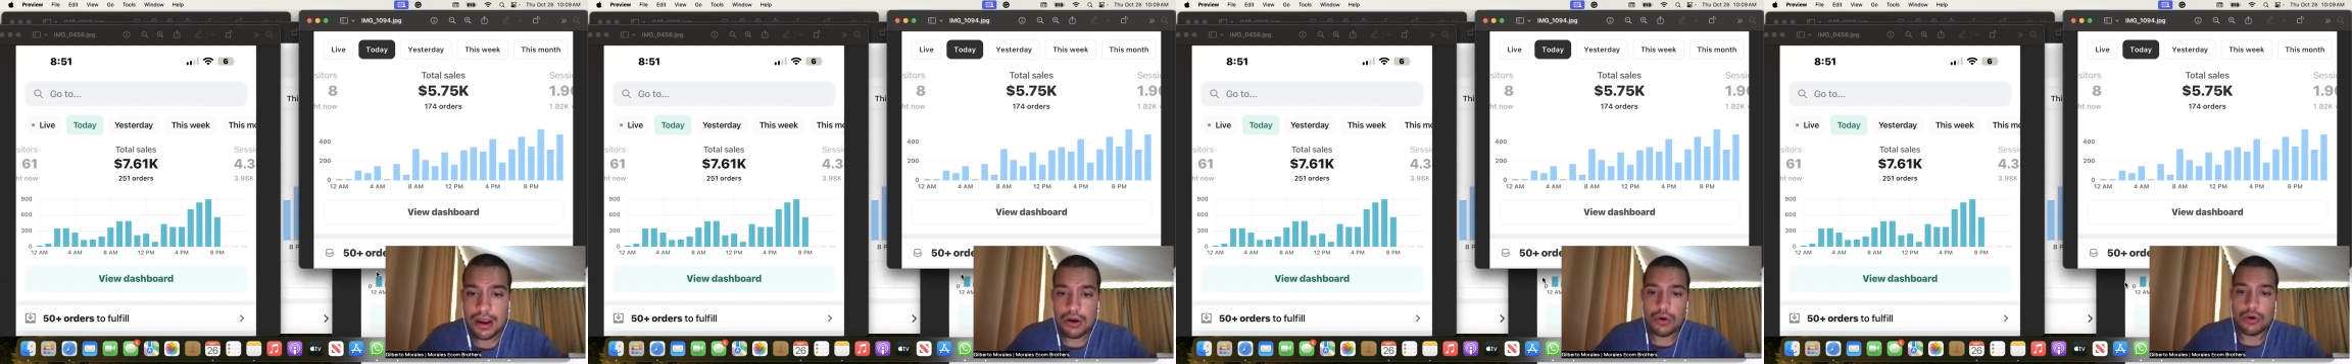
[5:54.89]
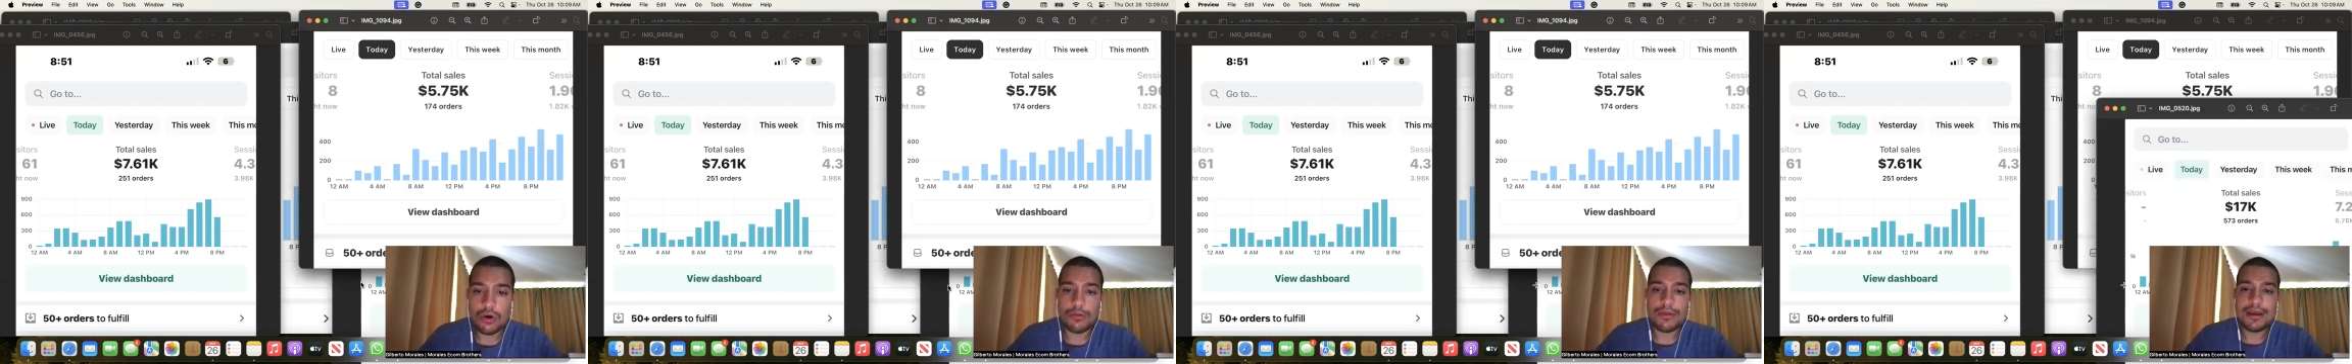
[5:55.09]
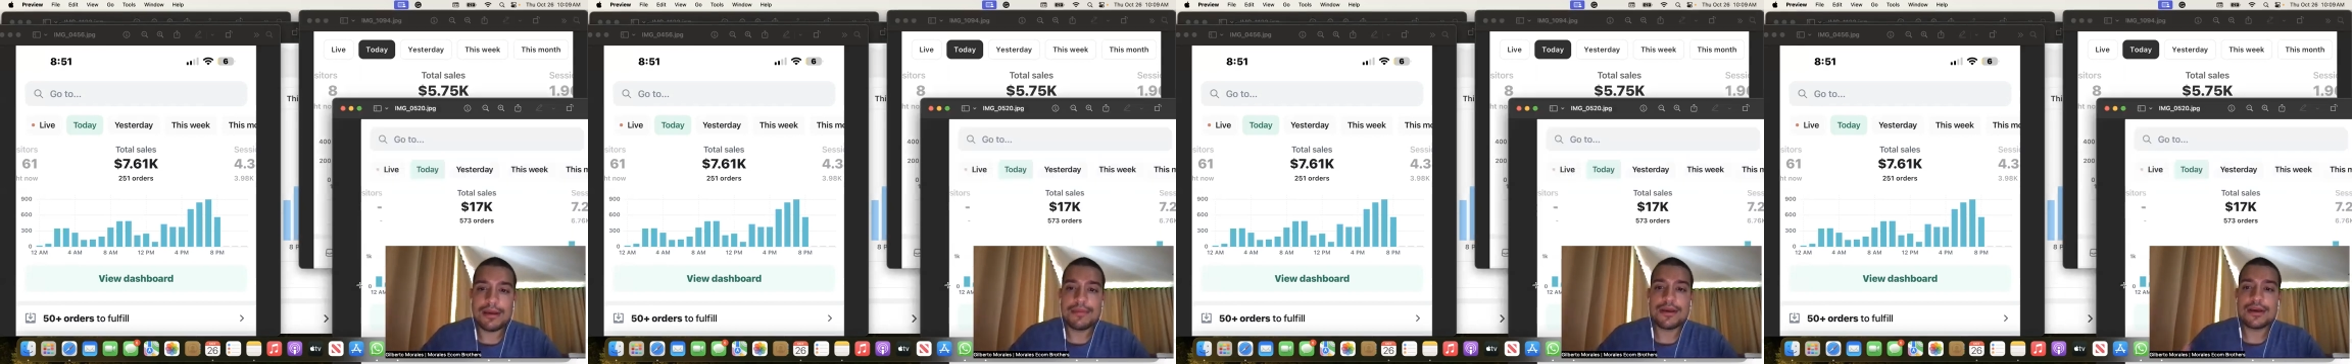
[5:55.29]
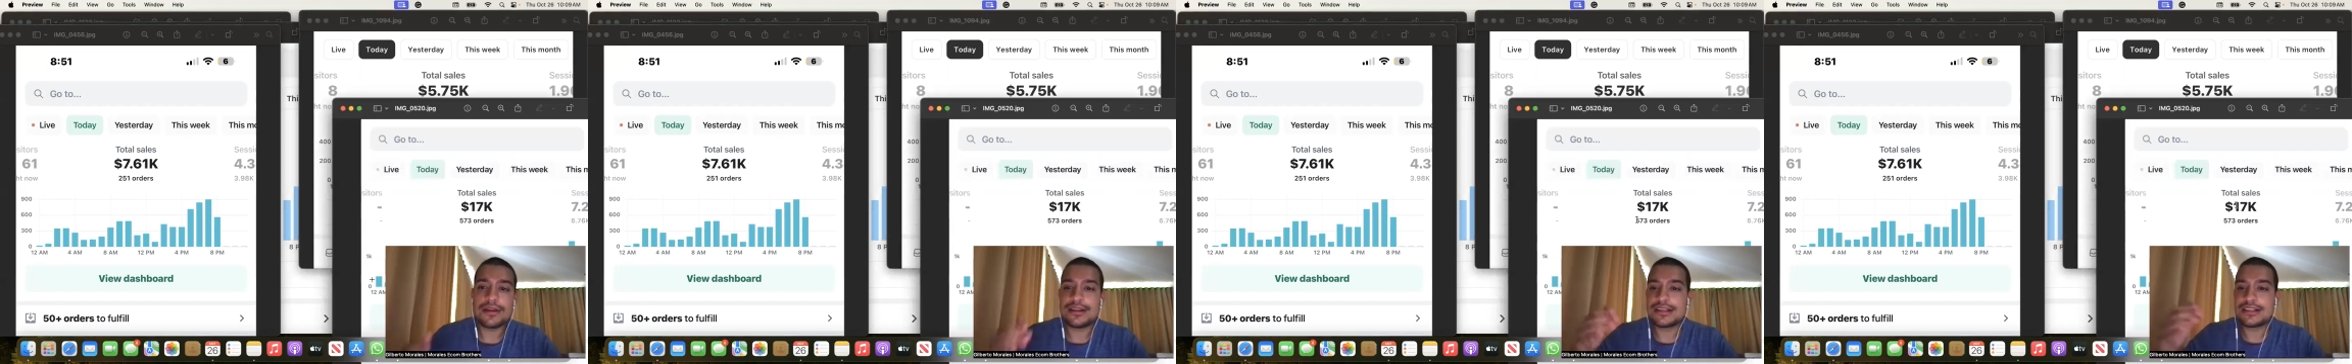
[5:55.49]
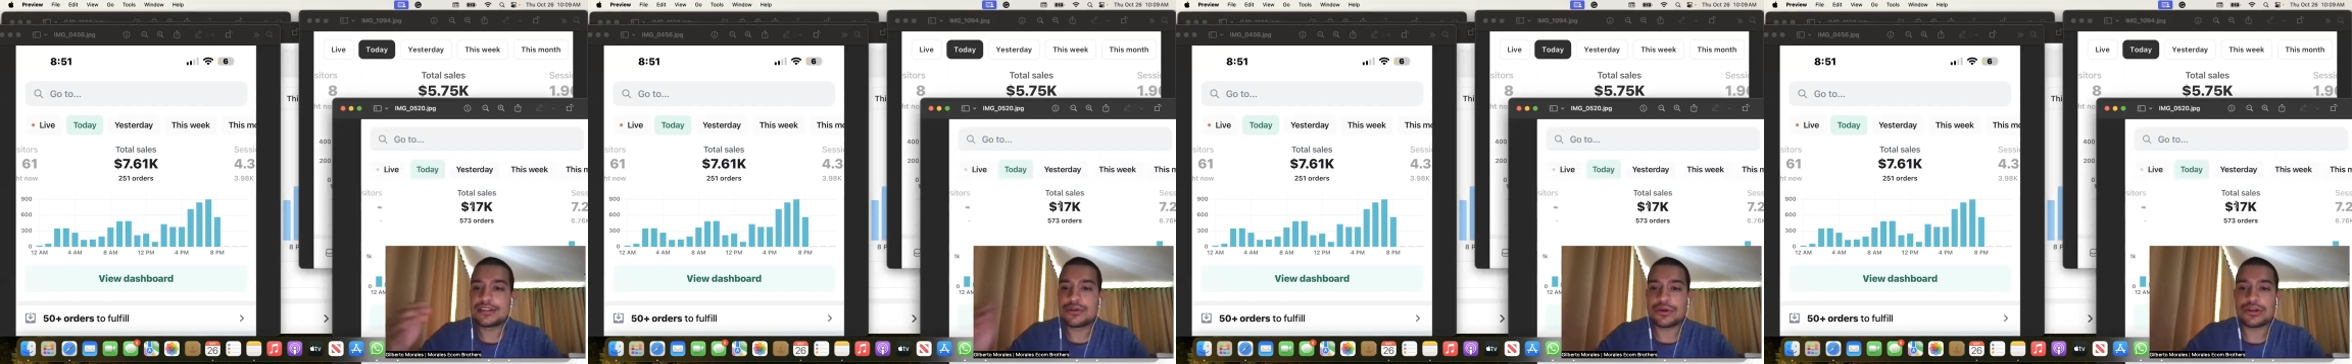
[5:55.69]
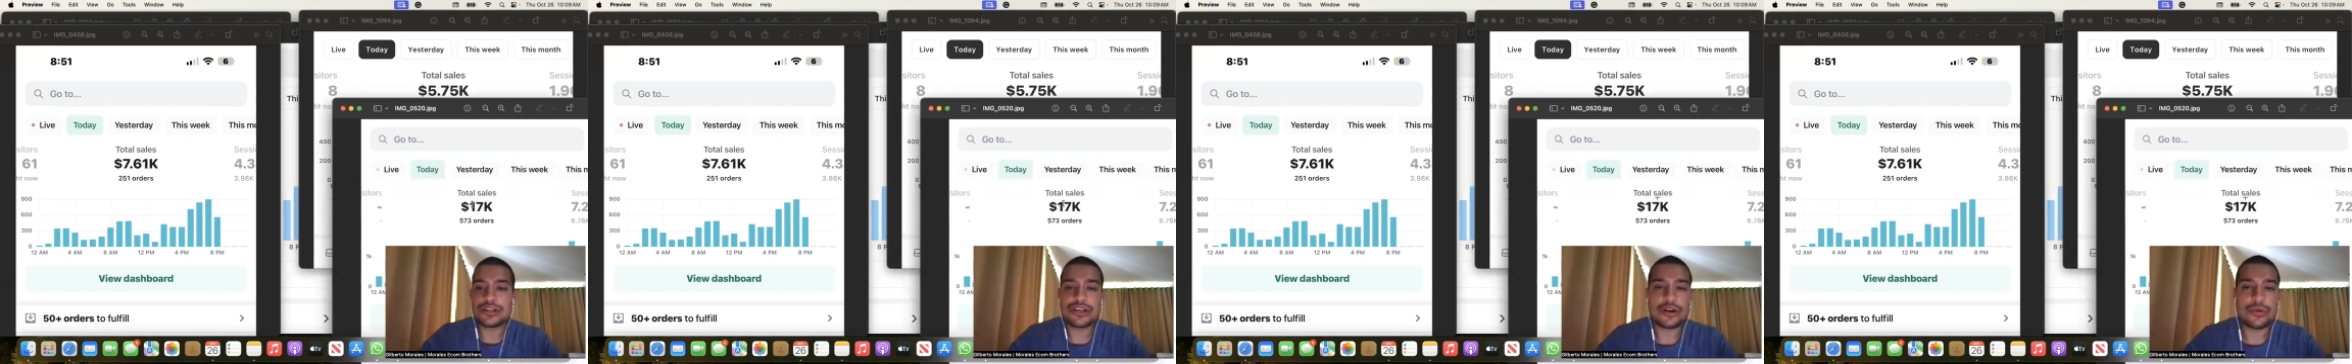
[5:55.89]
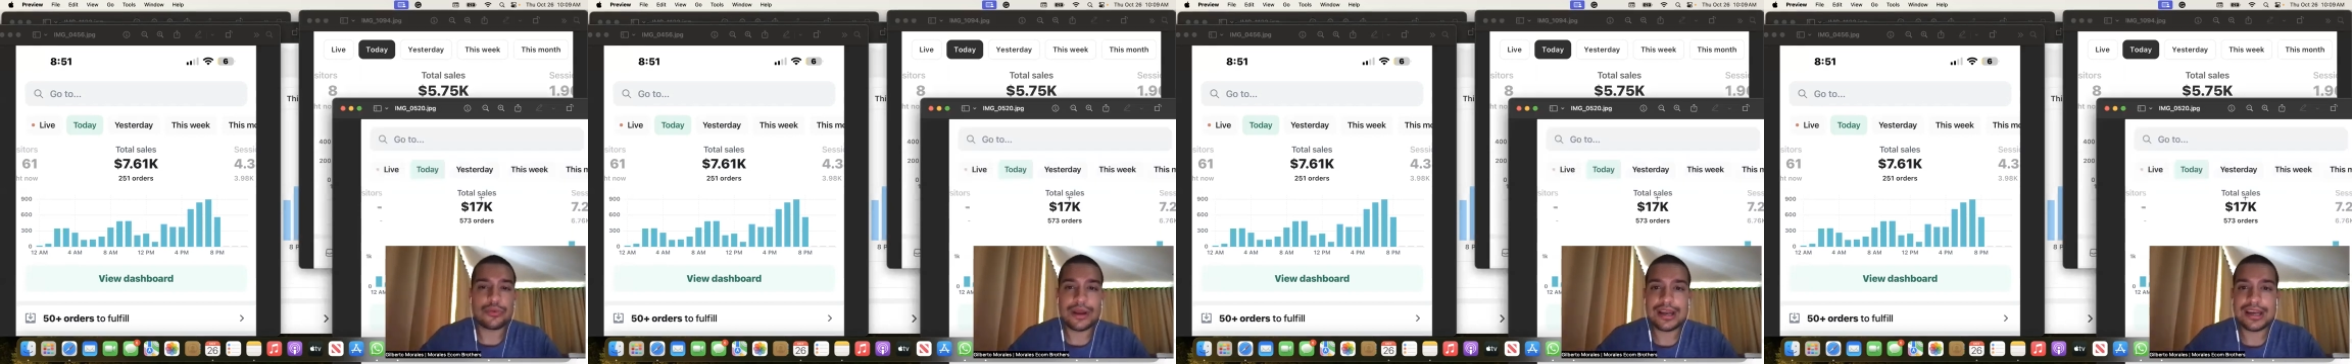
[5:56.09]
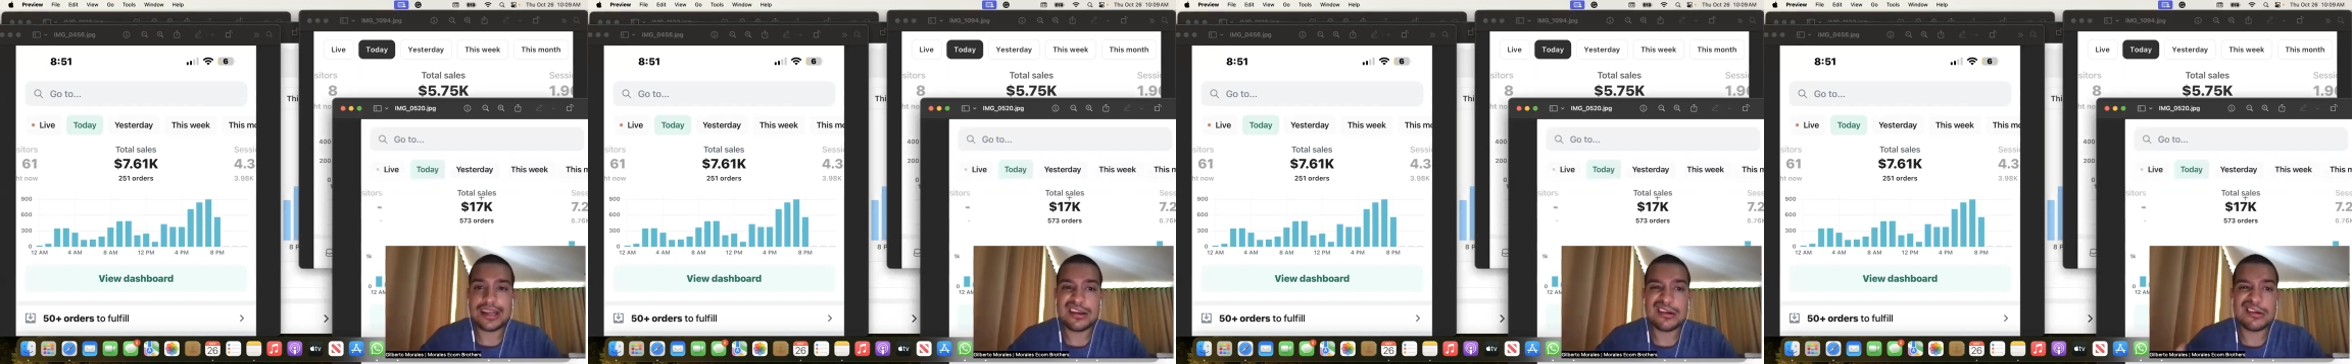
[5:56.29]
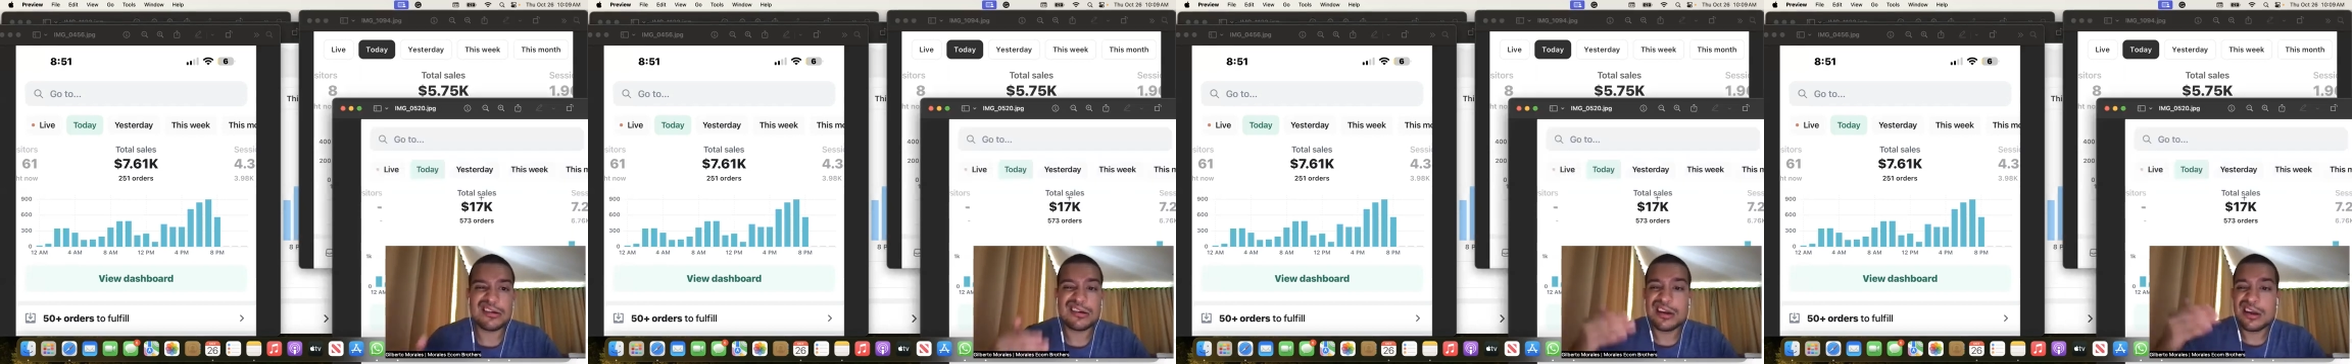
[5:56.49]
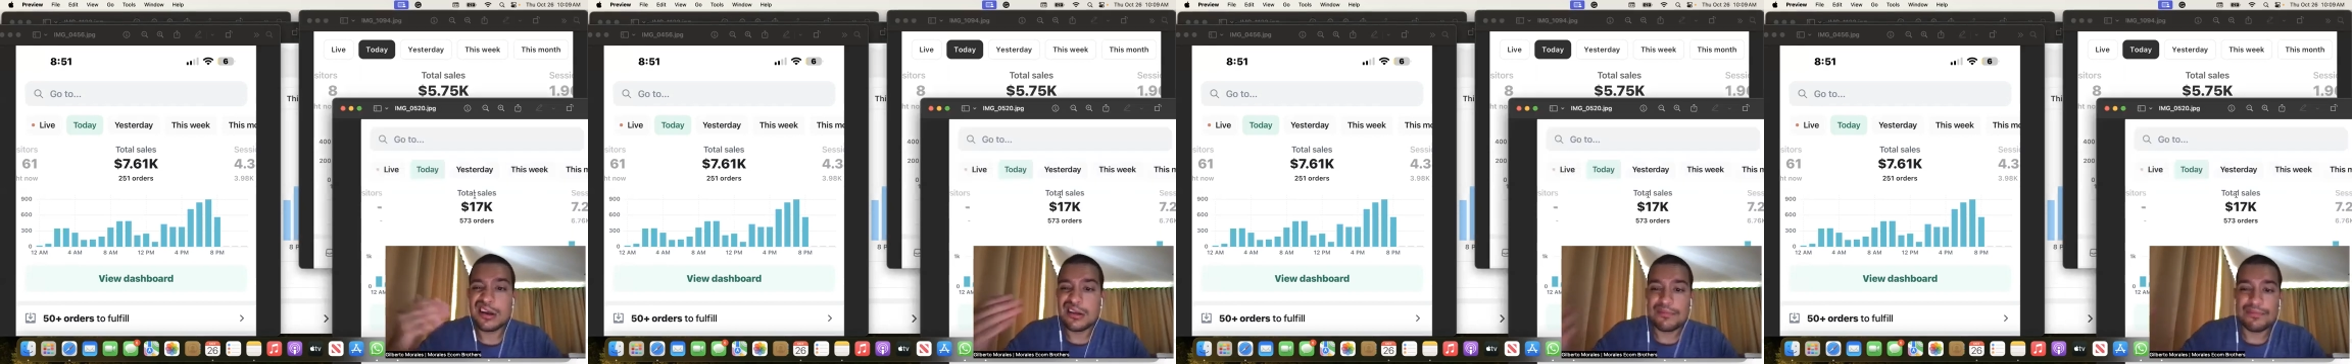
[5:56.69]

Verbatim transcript: or maybe on this screenshot right here,